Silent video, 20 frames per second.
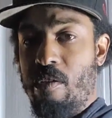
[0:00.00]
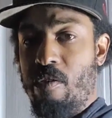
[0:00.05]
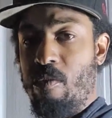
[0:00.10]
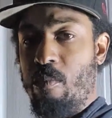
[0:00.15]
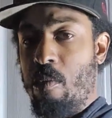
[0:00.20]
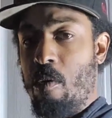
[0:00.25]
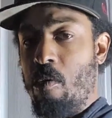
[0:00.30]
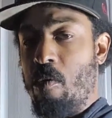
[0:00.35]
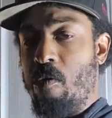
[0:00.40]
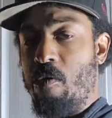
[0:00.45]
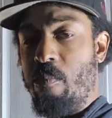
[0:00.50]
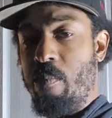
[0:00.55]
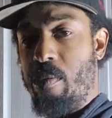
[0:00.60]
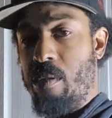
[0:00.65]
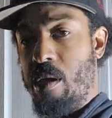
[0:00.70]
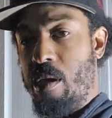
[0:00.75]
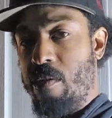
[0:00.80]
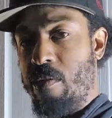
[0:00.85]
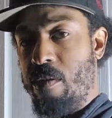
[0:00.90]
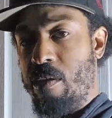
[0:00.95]
The smoke is
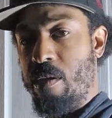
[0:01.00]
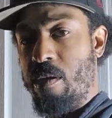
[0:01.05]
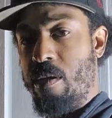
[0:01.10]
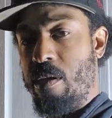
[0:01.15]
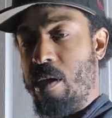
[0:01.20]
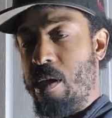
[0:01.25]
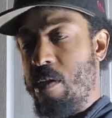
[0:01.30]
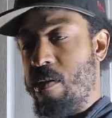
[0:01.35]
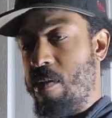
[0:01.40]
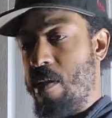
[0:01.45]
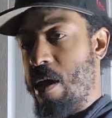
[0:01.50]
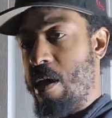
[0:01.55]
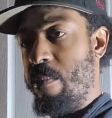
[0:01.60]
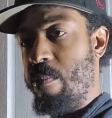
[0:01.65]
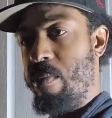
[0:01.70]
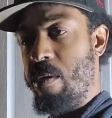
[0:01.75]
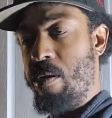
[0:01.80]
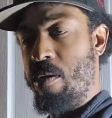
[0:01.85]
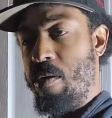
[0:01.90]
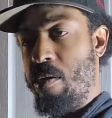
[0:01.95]
pleasant. It's
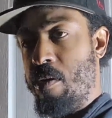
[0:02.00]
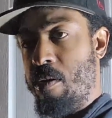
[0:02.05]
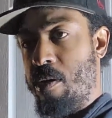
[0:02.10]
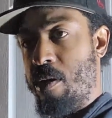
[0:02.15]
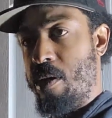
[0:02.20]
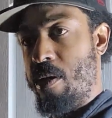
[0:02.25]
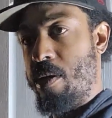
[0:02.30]
not bitter.